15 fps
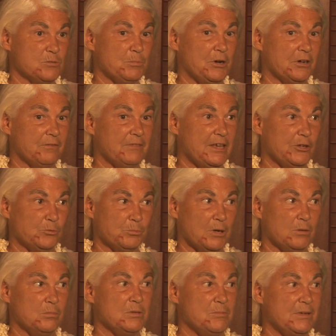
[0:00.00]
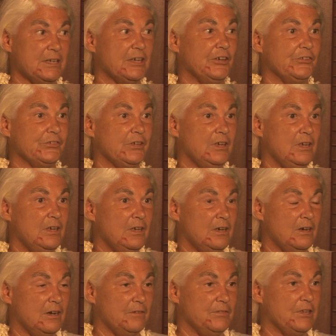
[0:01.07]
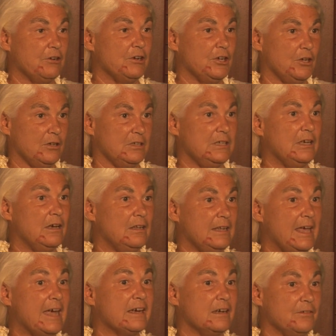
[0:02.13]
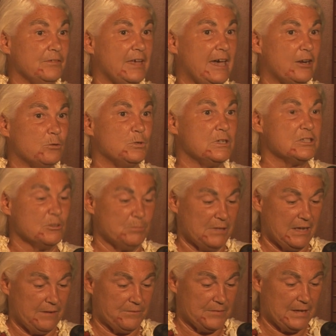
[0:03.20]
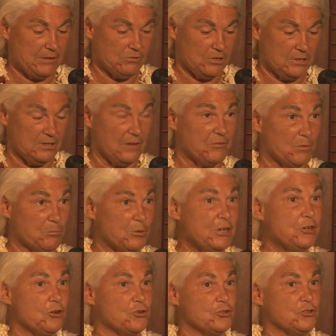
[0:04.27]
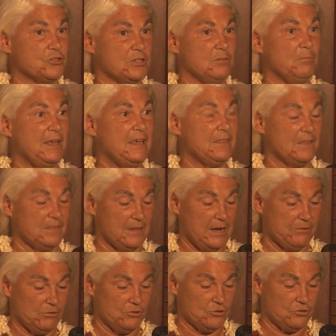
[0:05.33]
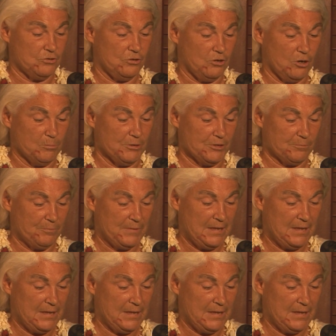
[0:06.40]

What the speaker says: Part of that is probably because of their lack of adequate supply of thyroid, of the precursors to make the thyroid hormone.